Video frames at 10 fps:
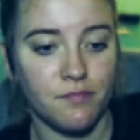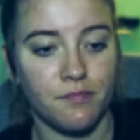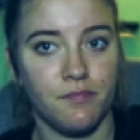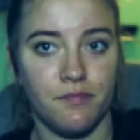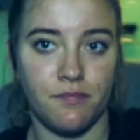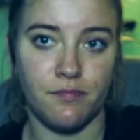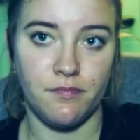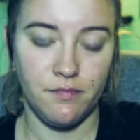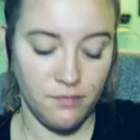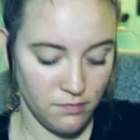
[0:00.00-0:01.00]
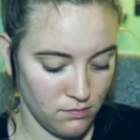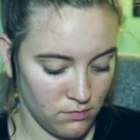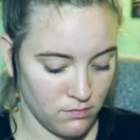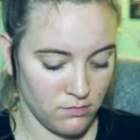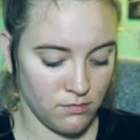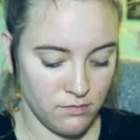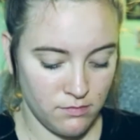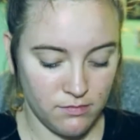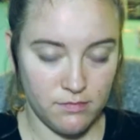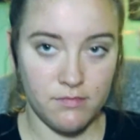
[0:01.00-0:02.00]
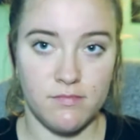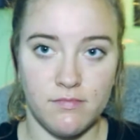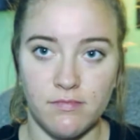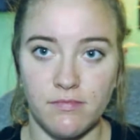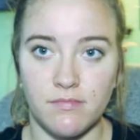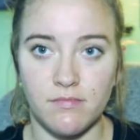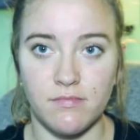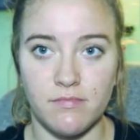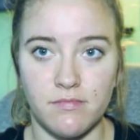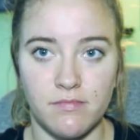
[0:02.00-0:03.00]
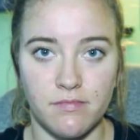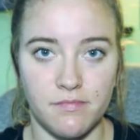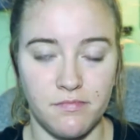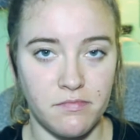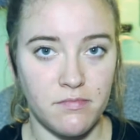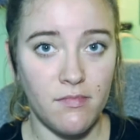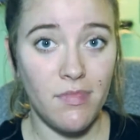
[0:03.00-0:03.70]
Nobody speaks.